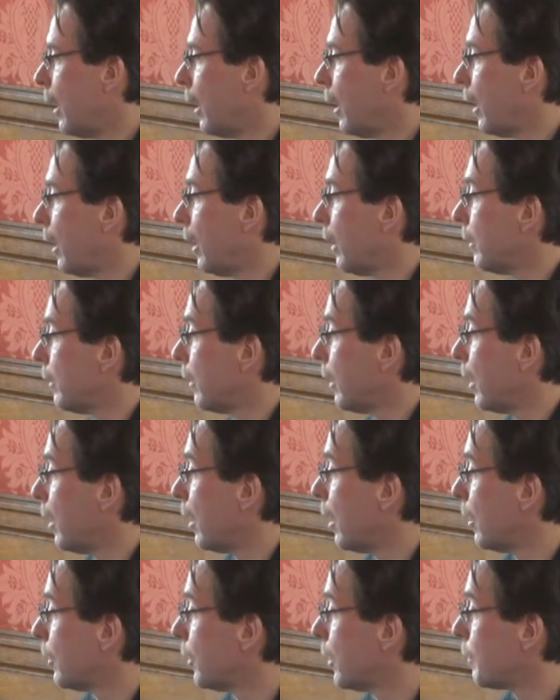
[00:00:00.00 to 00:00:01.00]

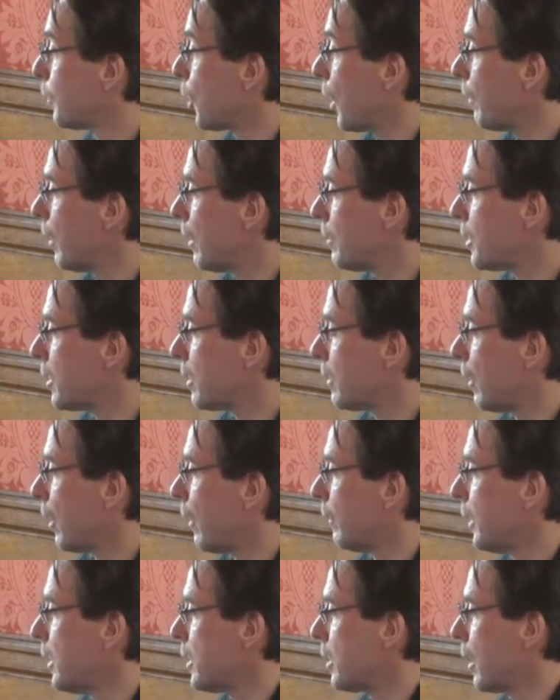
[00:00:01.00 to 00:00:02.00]
The problems
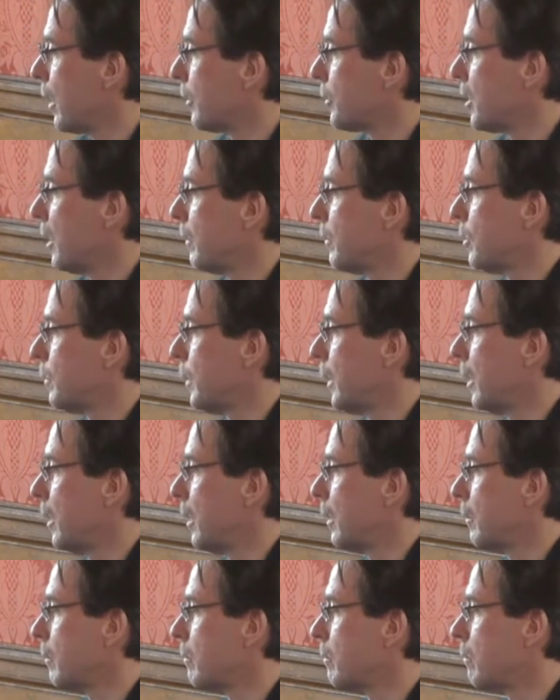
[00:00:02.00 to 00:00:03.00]
of this count seem to
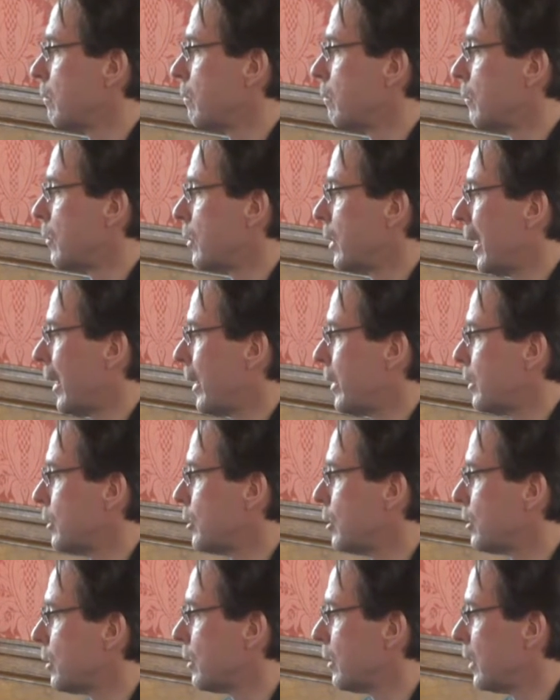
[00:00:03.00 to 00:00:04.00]
be
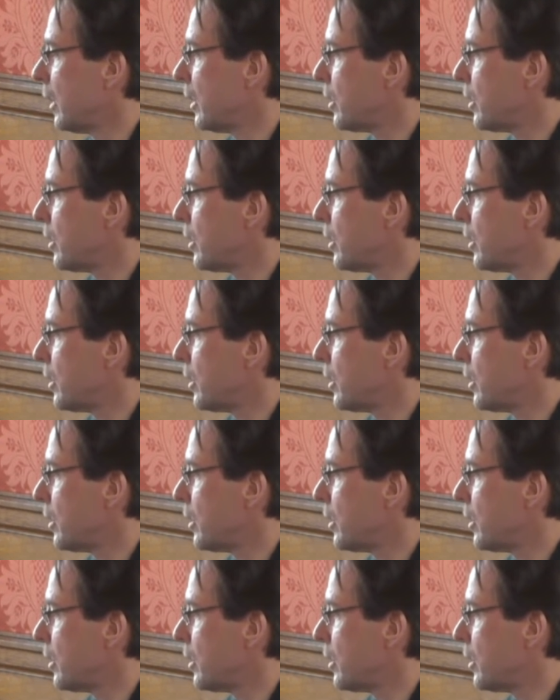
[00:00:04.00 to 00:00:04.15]
related to